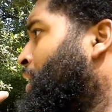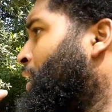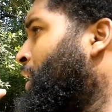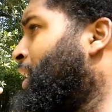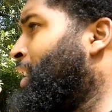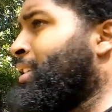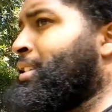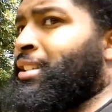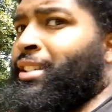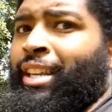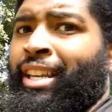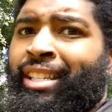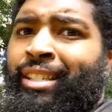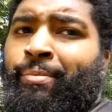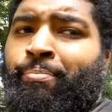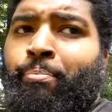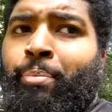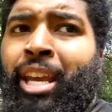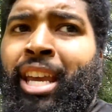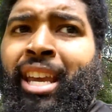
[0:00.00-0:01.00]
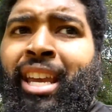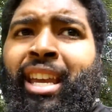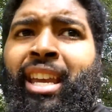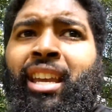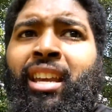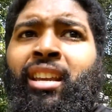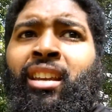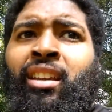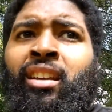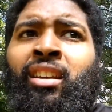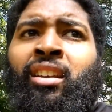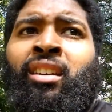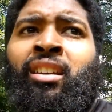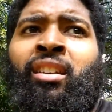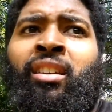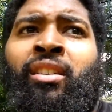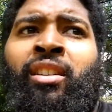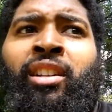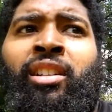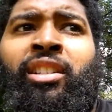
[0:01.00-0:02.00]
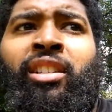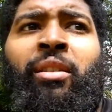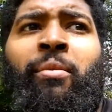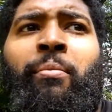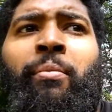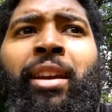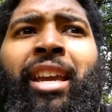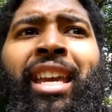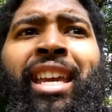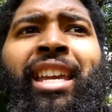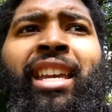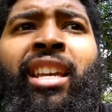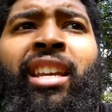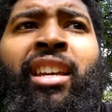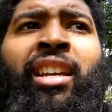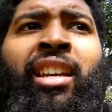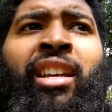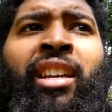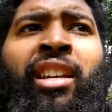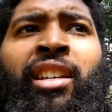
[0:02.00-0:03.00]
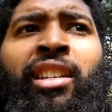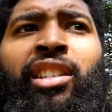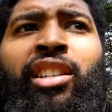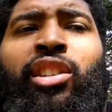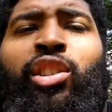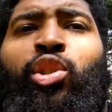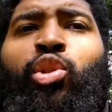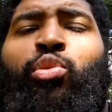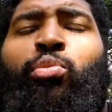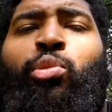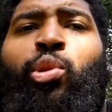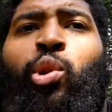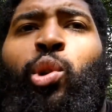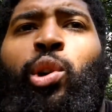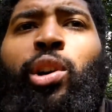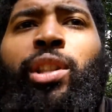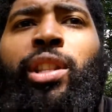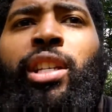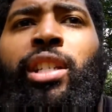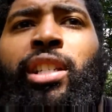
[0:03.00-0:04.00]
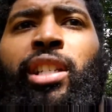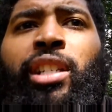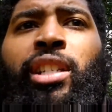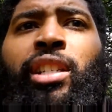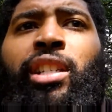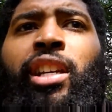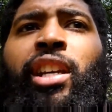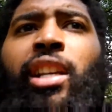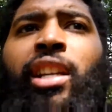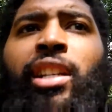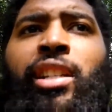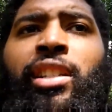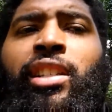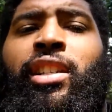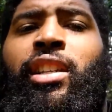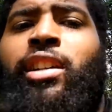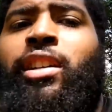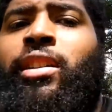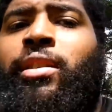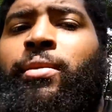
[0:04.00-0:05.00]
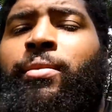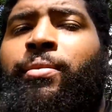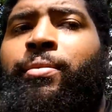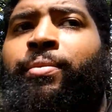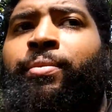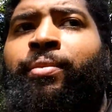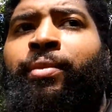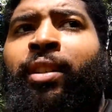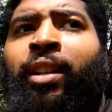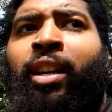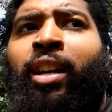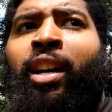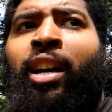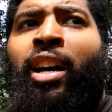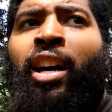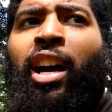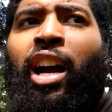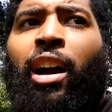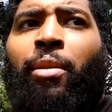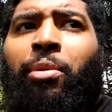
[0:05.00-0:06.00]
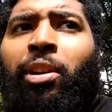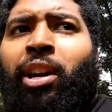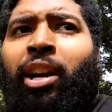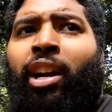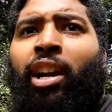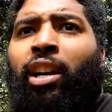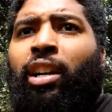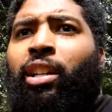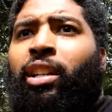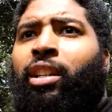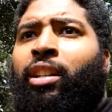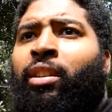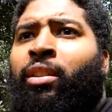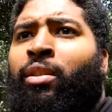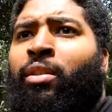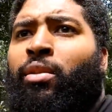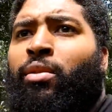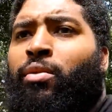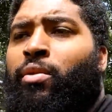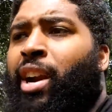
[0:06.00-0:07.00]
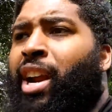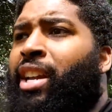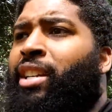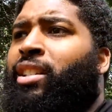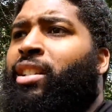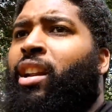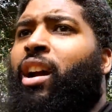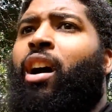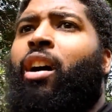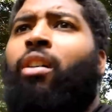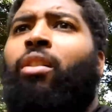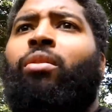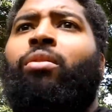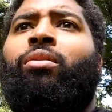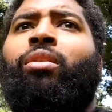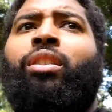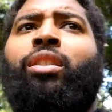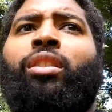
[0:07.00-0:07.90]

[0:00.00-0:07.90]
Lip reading: it's big to me to do more than just chickens. I'm currently raising a hog.